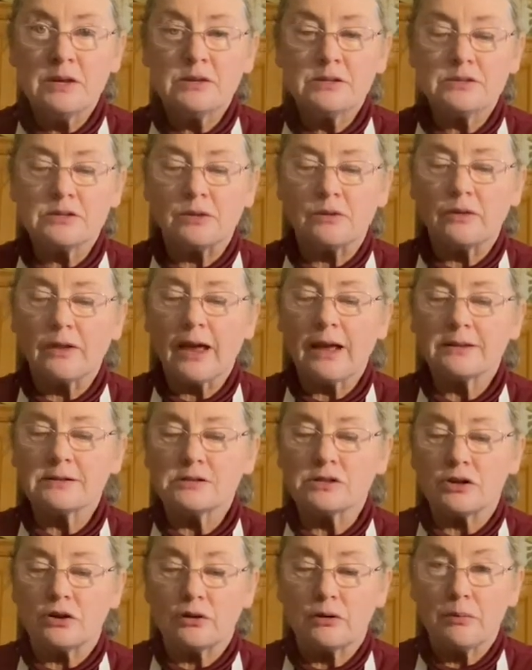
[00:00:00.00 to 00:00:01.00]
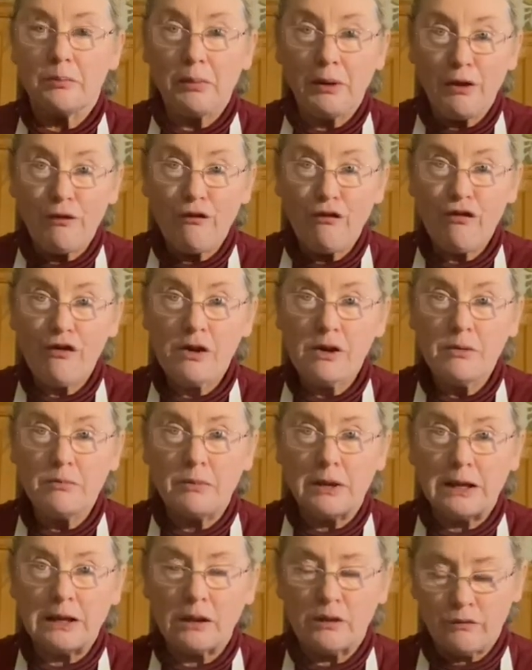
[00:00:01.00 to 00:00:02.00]
So that's your beef
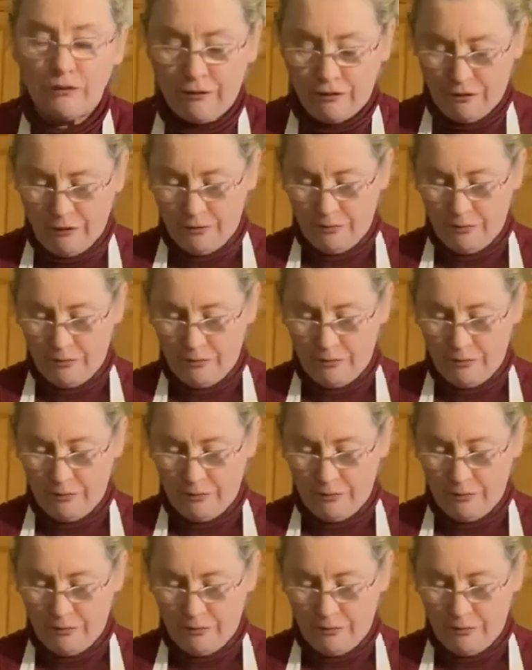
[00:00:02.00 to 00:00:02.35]
meatloaf.